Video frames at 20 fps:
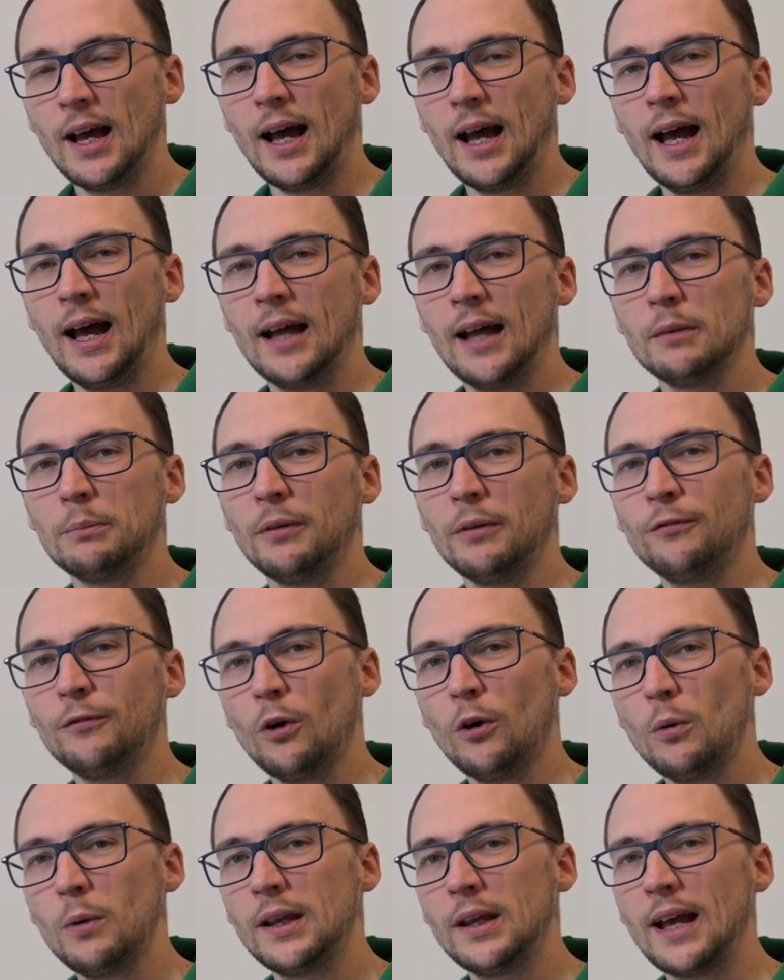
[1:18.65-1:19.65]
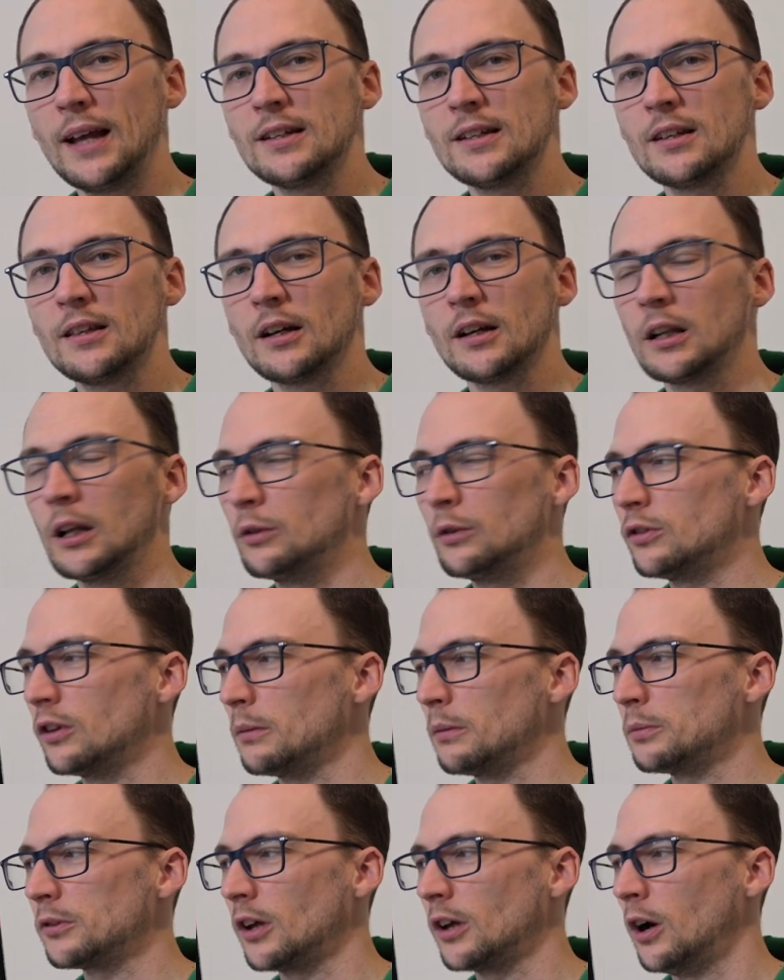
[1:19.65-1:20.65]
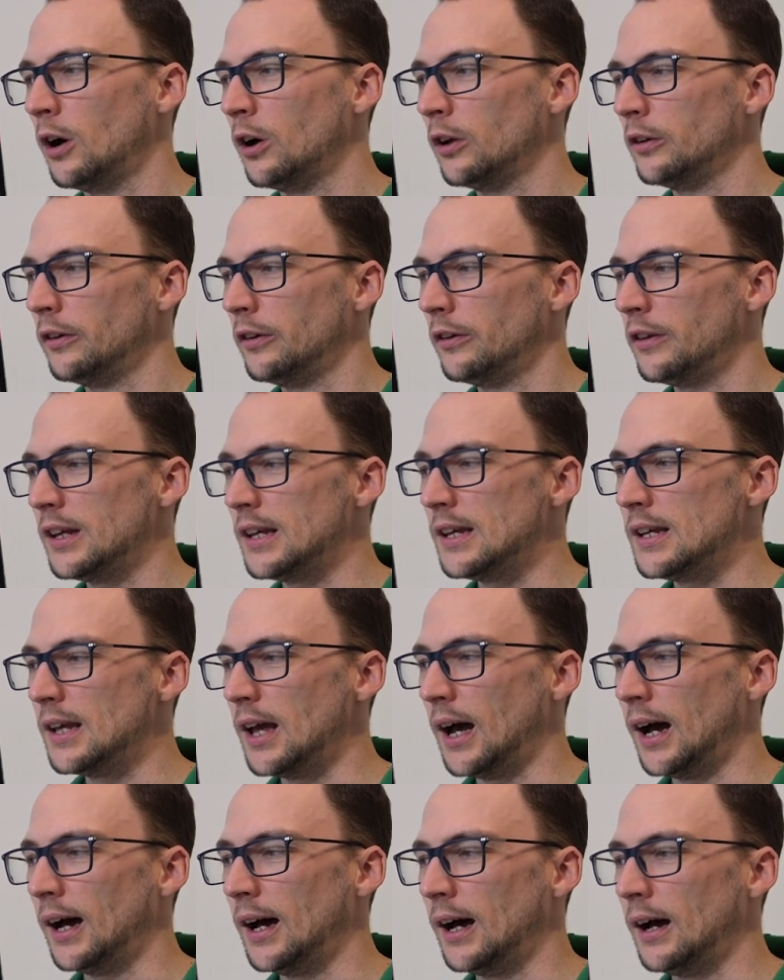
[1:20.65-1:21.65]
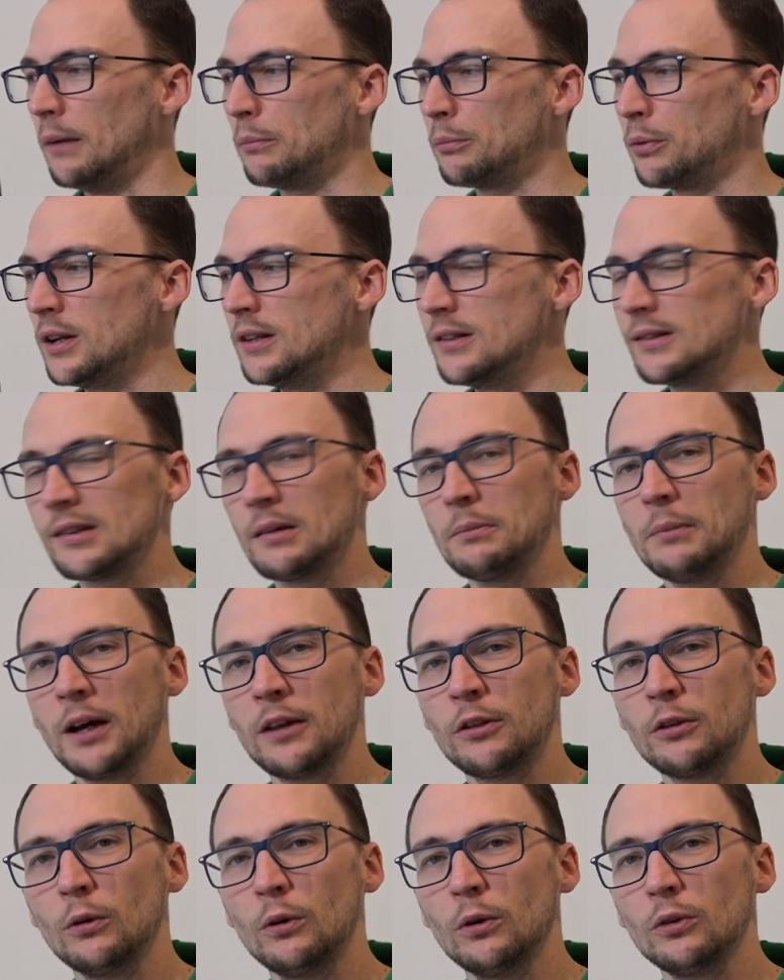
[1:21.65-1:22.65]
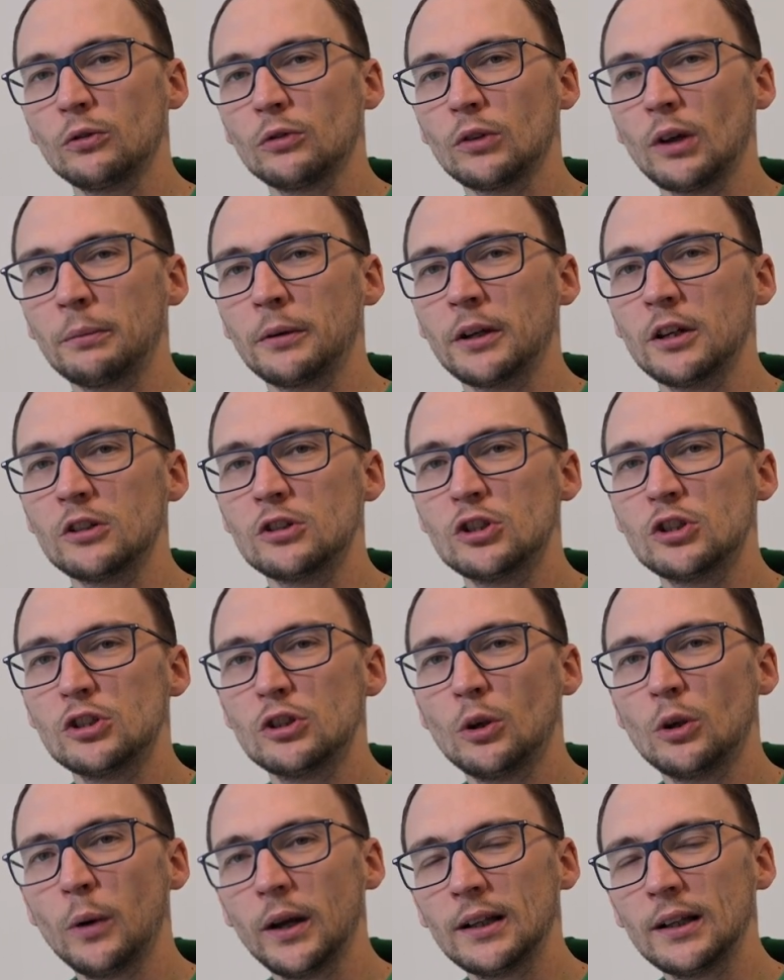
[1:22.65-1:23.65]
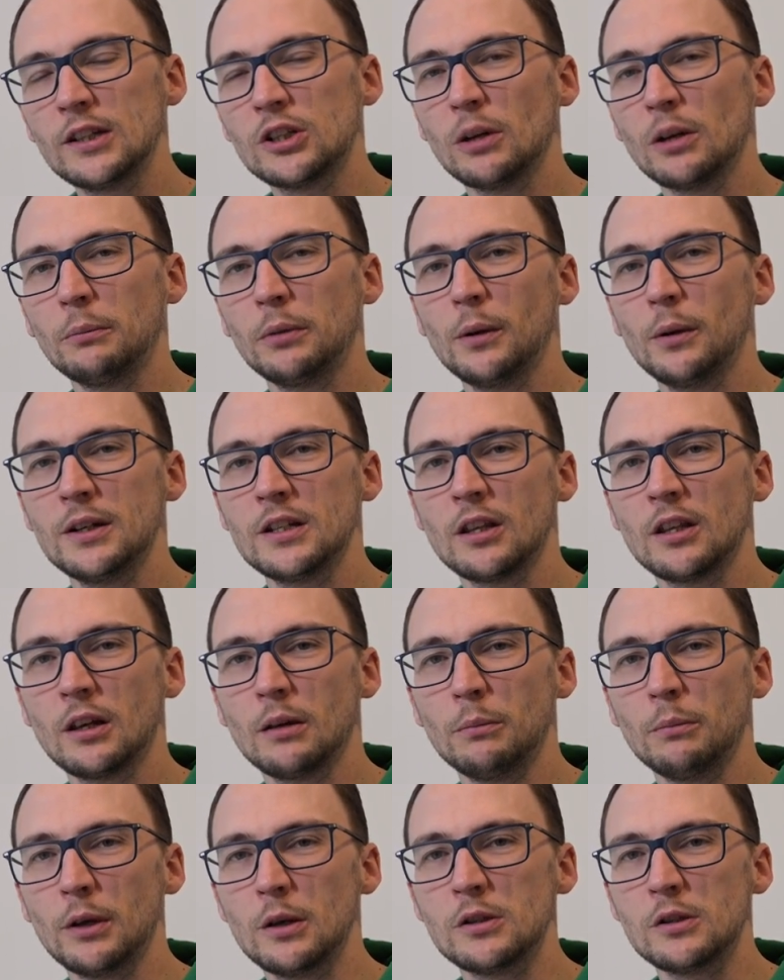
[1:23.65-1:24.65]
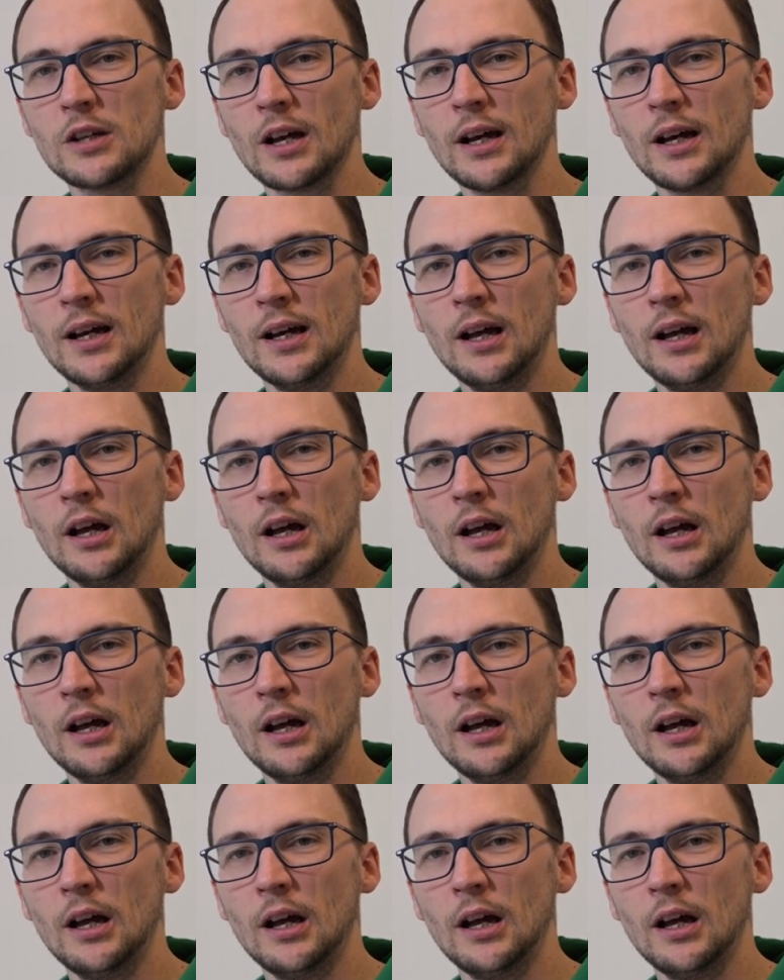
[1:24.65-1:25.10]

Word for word: And before we get into the close-ups on the uh, prints and my thoughts, I'm going to quickly jump you into the computer,